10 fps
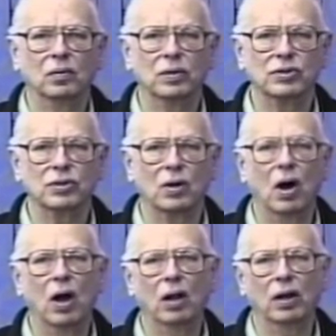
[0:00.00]
was
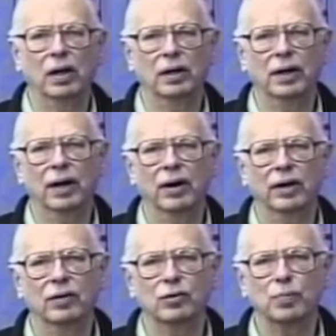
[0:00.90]
all an
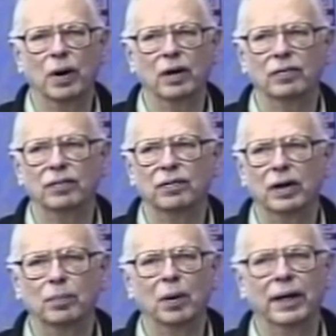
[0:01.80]
area that was part of a
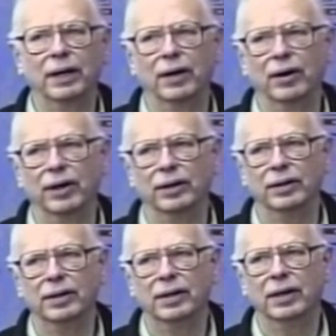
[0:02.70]
floodplain area.
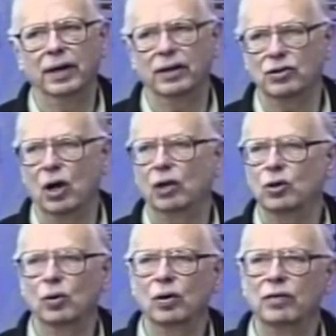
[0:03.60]
And it's all
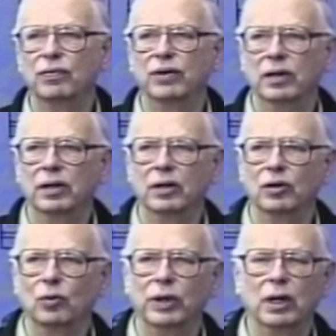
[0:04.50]
totally filled in
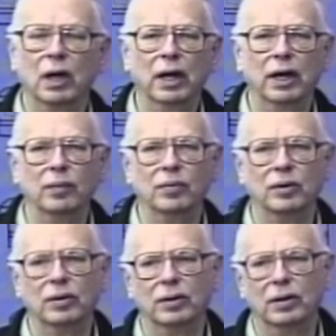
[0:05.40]
and reclaimed.
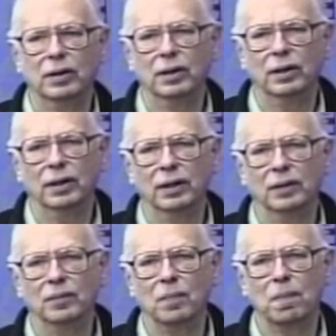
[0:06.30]

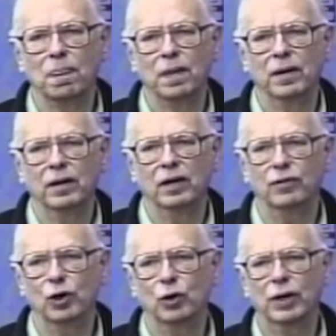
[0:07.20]
Uh,
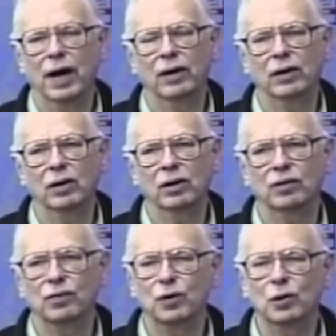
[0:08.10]
if you go down and look
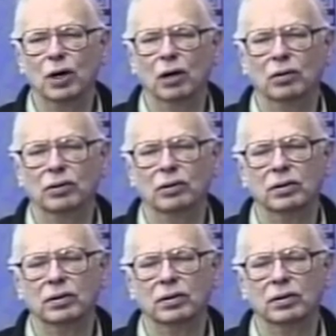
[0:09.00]
at Viewcoat,